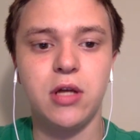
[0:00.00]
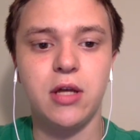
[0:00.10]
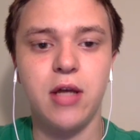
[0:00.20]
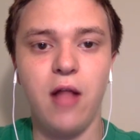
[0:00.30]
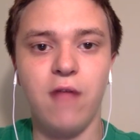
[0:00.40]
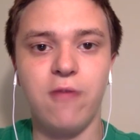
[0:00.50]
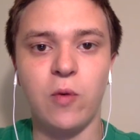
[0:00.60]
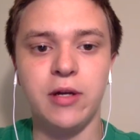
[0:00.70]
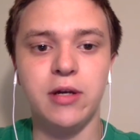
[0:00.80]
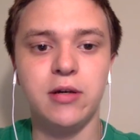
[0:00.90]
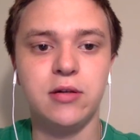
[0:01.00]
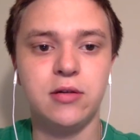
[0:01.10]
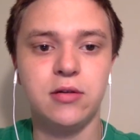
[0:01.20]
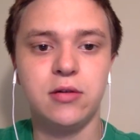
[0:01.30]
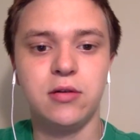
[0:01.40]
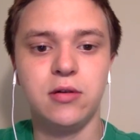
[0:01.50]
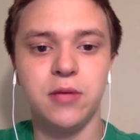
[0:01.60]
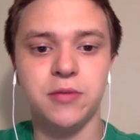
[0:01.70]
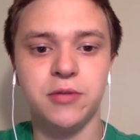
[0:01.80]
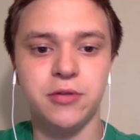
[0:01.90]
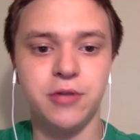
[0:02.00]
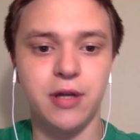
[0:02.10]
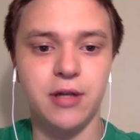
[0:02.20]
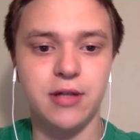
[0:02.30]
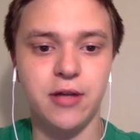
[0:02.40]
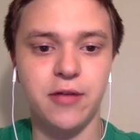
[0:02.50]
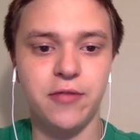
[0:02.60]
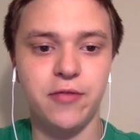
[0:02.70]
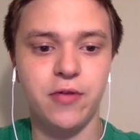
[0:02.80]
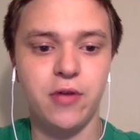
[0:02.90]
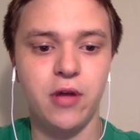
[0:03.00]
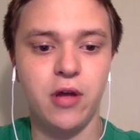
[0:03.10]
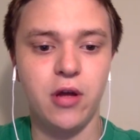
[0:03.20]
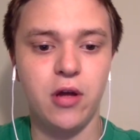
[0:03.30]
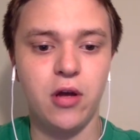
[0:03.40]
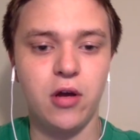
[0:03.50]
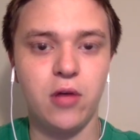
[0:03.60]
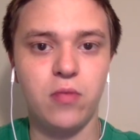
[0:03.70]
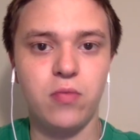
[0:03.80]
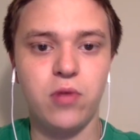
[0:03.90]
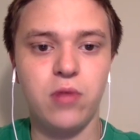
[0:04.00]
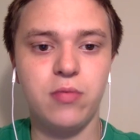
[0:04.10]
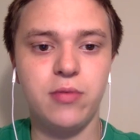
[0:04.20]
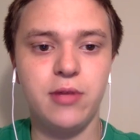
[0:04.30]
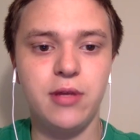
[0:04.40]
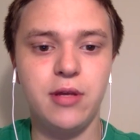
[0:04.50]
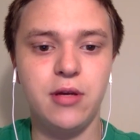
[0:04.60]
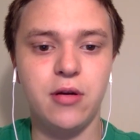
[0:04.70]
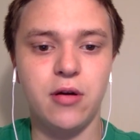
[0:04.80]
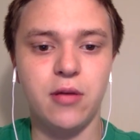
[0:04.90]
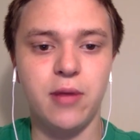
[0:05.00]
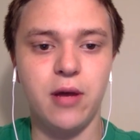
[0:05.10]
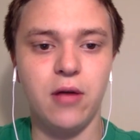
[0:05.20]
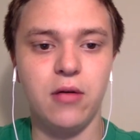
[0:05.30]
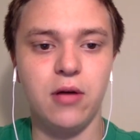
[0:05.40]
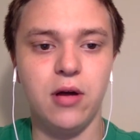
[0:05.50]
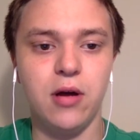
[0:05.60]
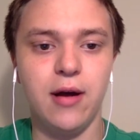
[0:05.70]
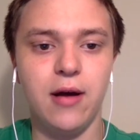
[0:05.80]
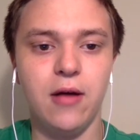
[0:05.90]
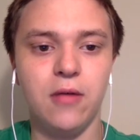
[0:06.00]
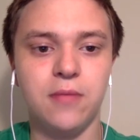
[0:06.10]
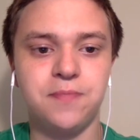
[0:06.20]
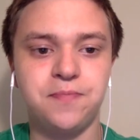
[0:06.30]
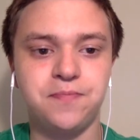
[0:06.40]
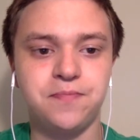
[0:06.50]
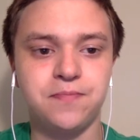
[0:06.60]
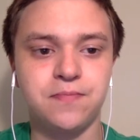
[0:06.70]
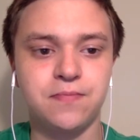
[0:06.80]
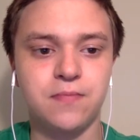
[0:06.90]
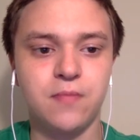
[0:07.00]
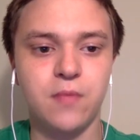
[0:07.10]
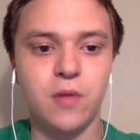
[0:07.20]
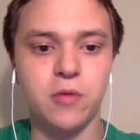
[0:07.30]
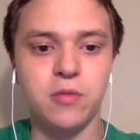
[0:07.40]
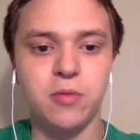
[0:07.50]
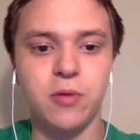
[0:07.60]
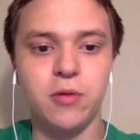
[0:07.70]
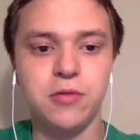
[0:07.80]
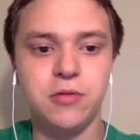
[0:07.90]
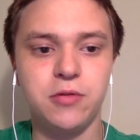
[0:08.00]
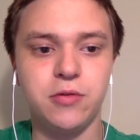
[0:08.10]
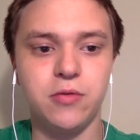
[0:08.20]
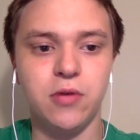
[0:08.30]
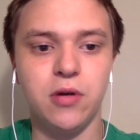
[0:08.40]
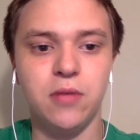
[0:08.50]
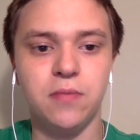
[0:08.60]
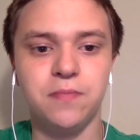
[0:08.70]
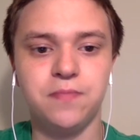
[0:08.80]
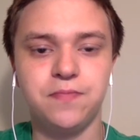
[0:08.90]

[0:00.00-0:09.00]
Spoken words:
California. I'm sure you guys have probably heard about how there was a proposal to